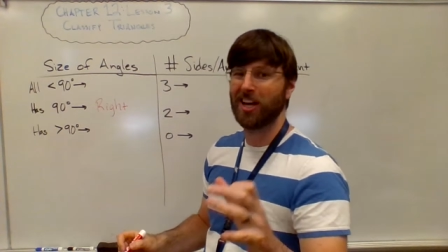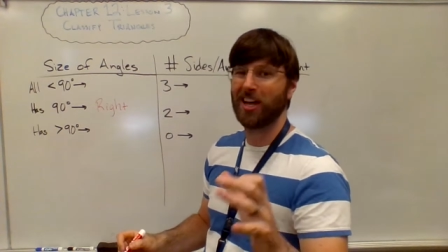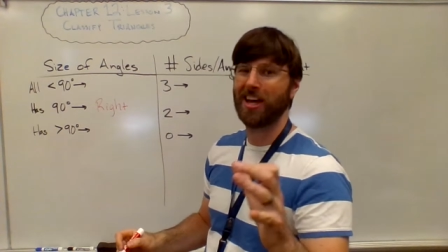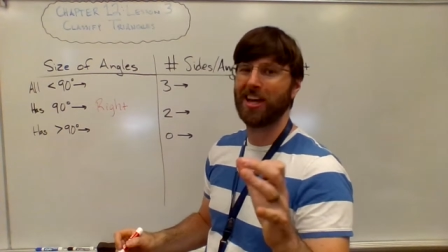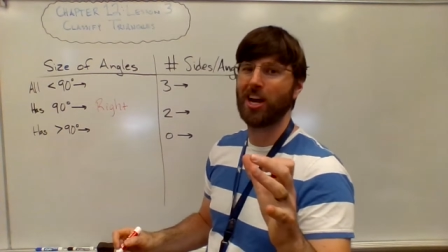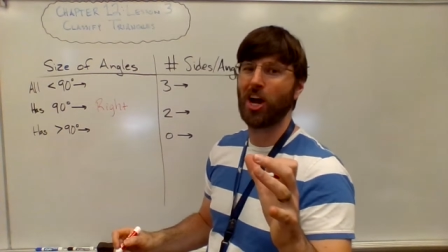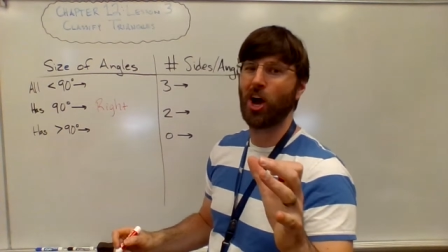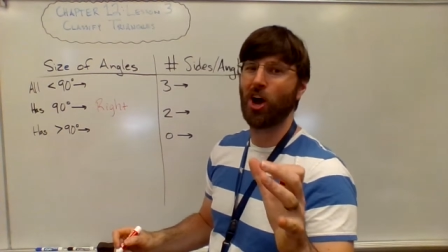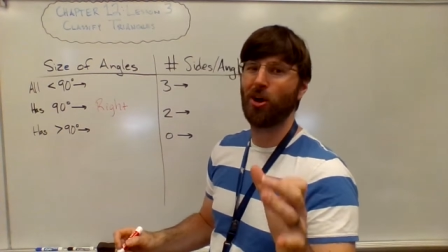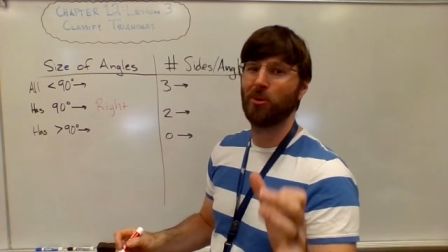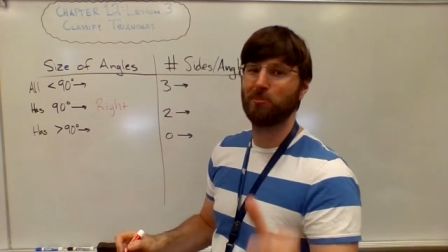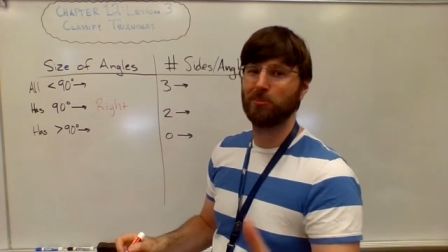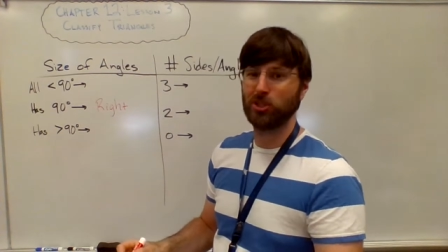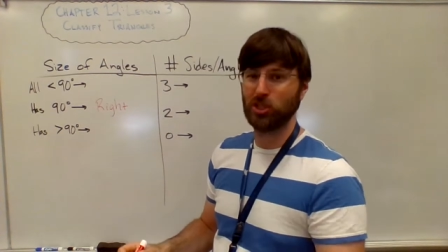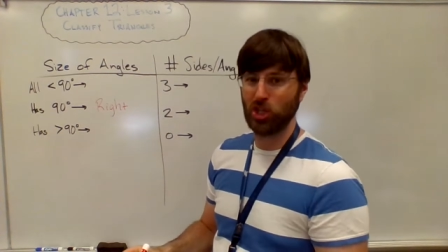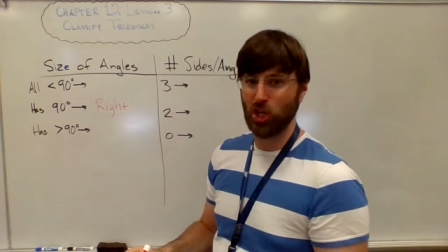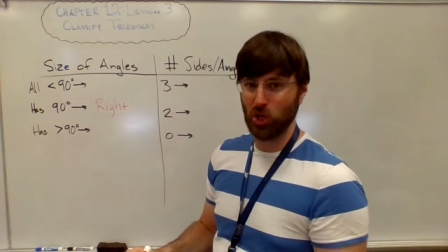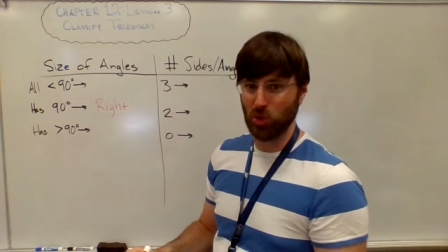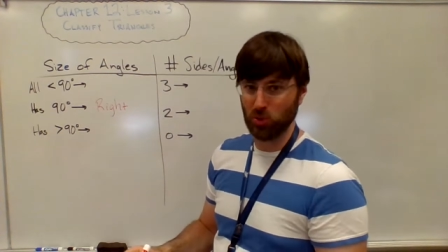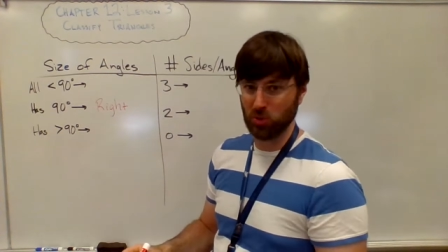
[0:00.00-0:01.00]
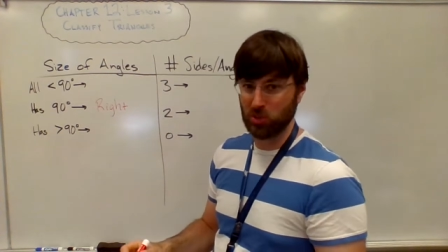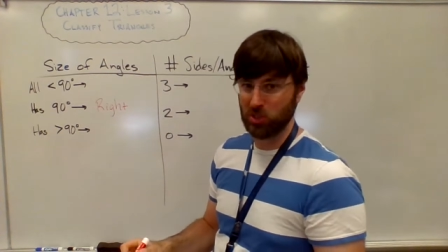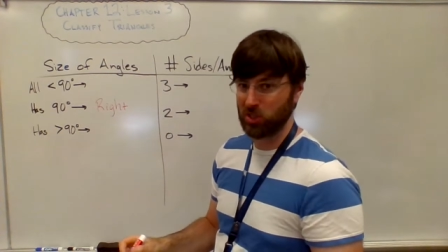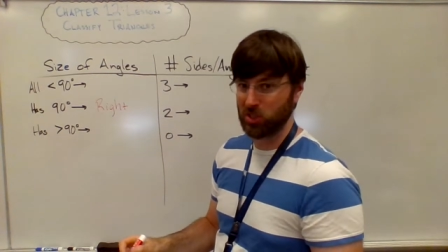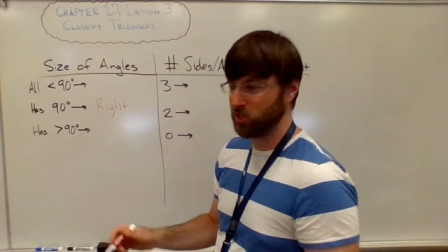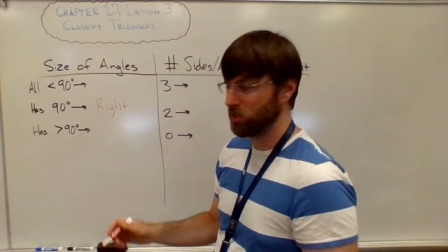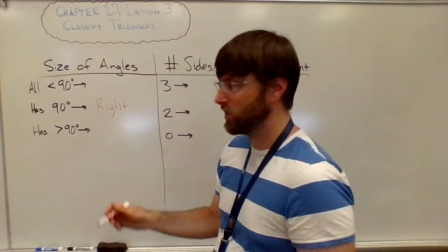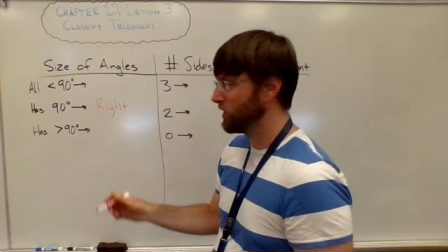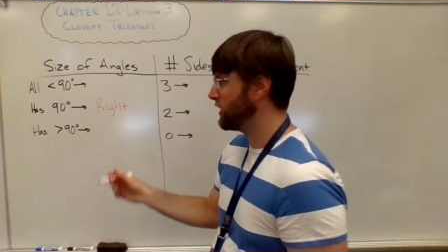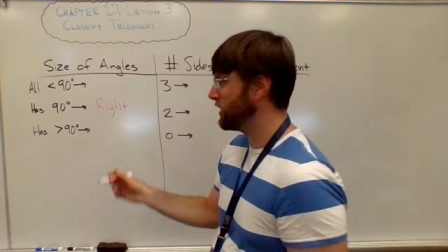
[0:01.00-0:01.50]
an
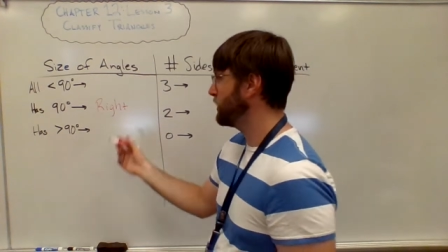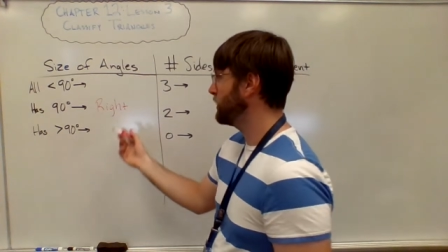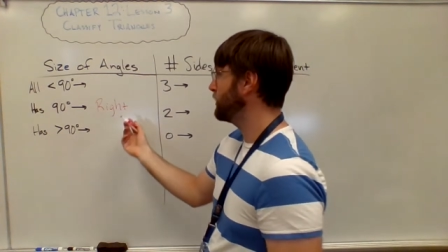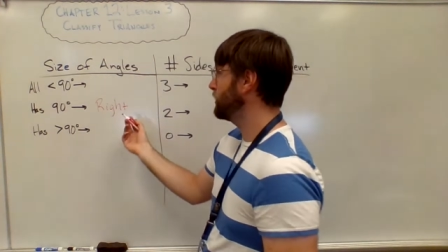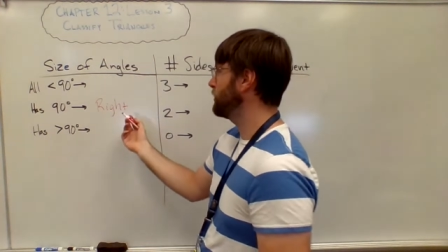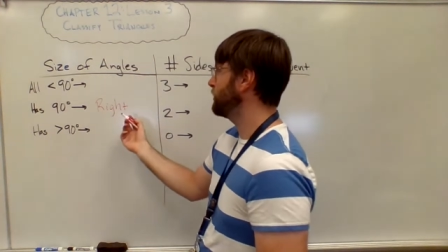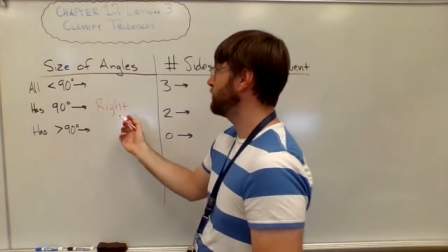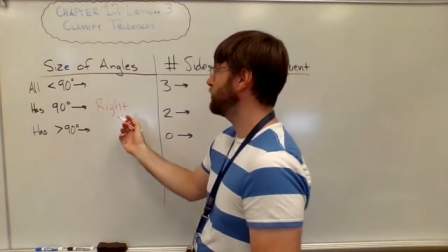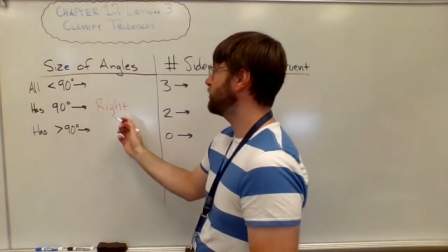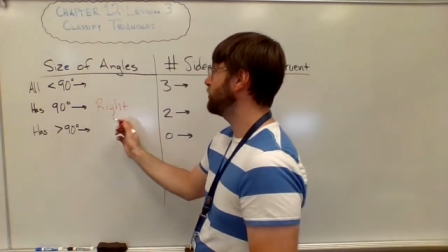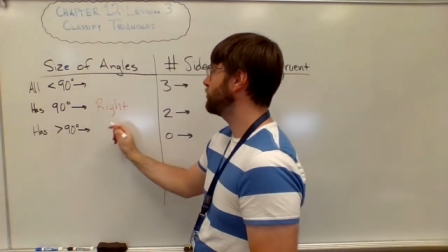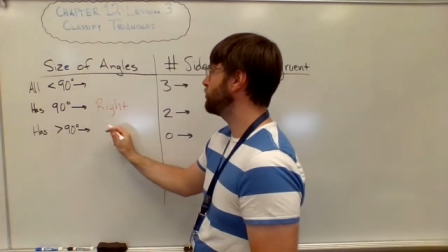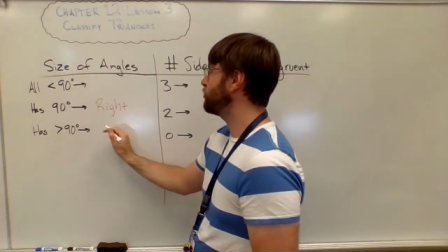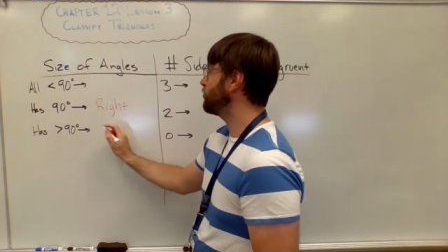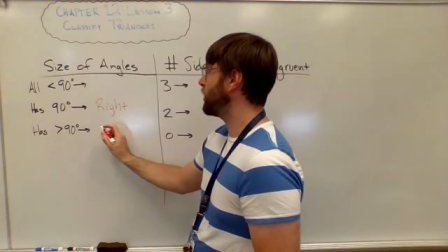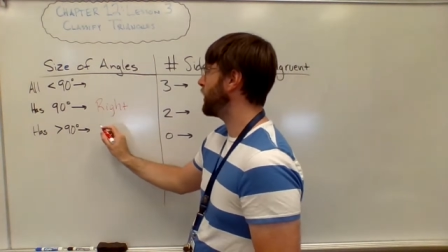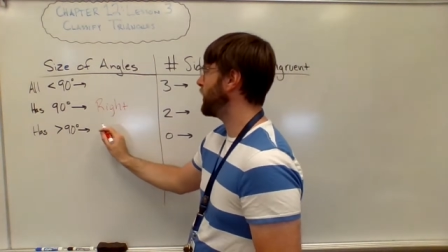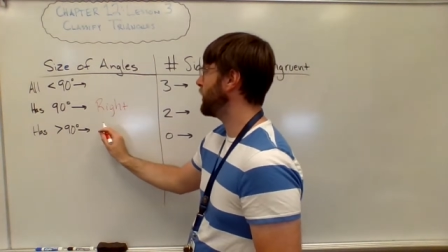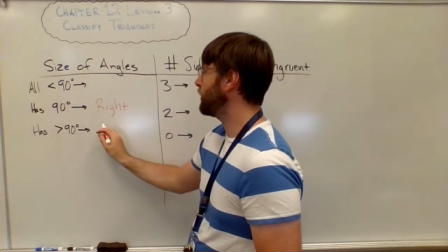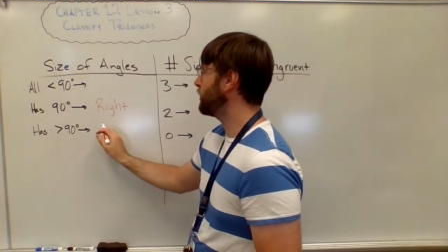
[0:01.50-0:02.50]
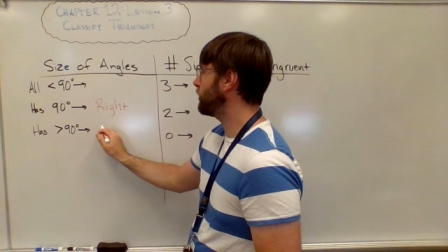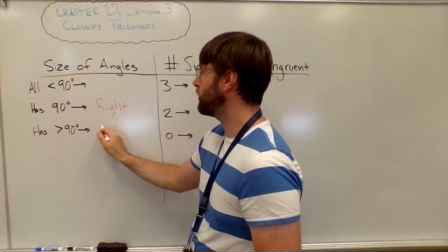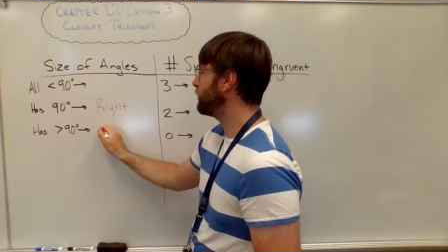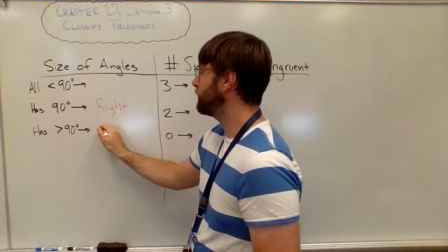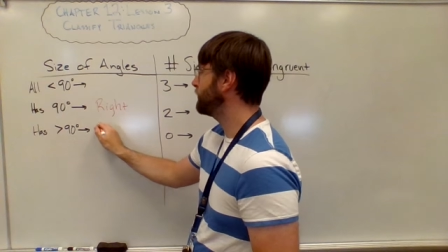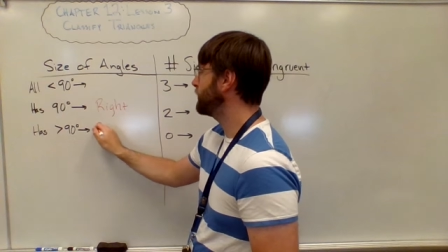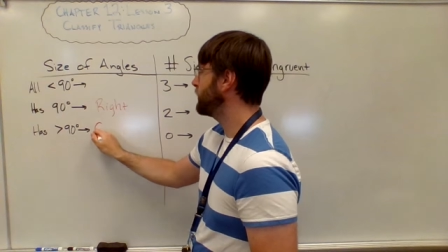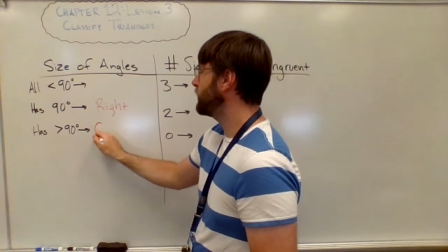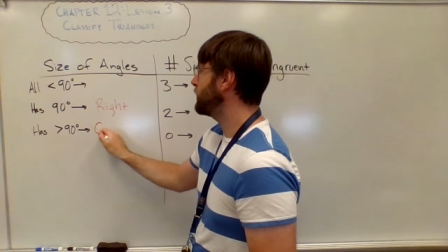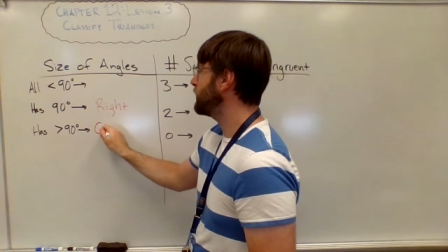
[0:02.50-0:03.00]
obtuse triangle.
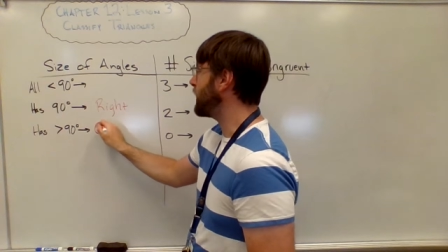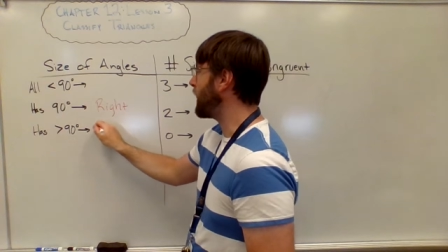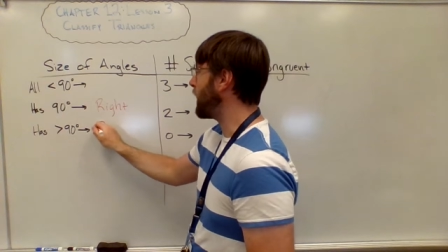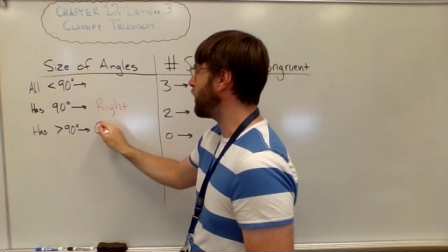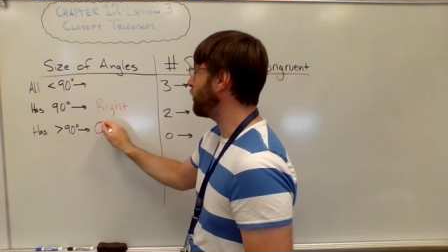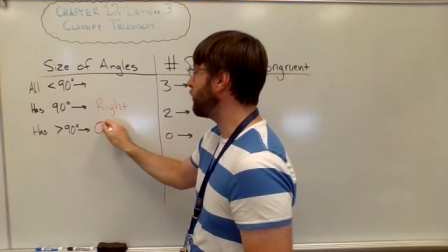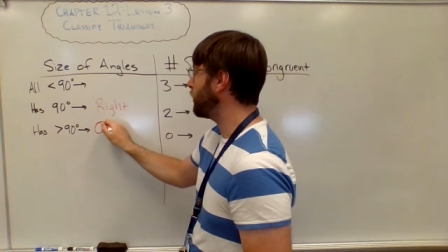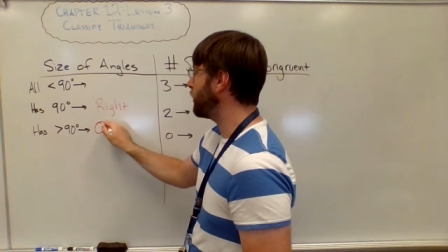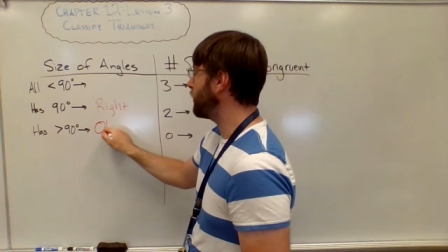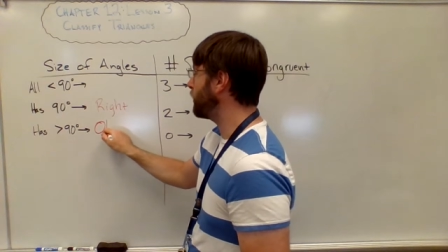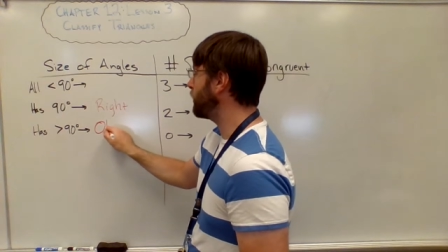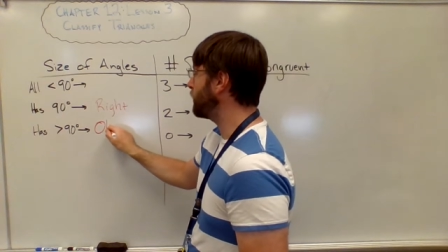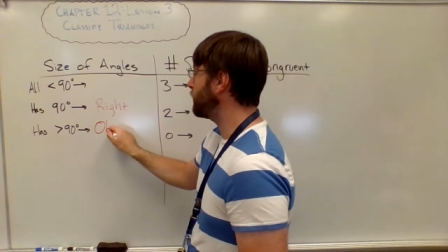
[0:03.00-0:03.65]
Now,